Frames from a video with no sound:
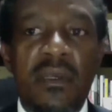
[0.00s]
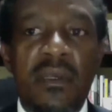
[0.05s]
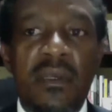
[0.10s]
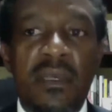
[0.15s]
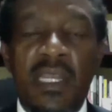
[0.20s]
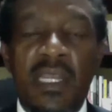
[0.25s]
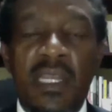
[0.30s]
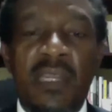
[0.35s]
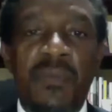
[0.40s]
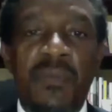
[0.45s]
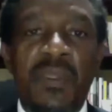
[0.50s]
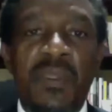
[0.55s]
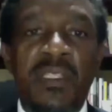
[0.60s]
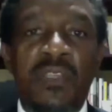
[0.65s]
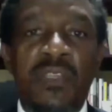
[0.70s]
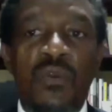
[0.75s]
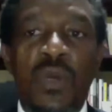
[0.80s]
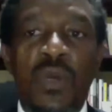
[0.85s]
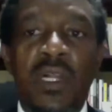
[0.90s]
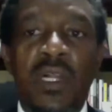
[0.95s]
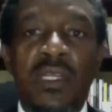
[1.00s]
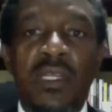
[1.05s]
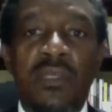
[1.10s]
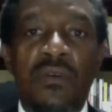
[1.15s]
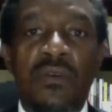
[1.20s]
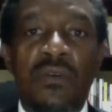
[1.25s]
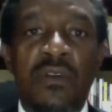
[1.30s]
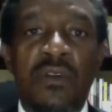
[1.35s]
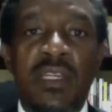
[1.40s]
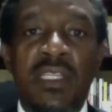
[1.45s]
and the business world
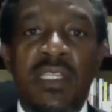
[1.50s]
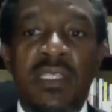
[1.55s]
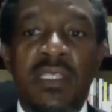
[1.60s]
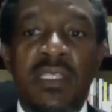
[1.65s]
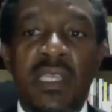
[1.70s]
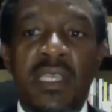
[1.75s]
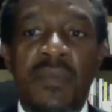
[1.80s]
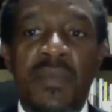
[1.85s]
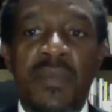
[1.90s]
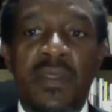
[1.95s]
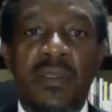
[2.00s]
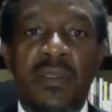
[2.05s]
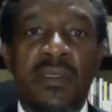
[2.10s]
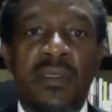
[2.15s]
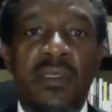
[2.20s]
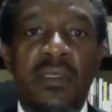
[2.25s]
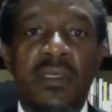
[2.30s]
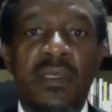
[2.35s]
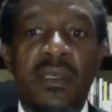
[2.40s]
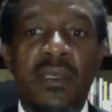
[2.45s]
could not escape this.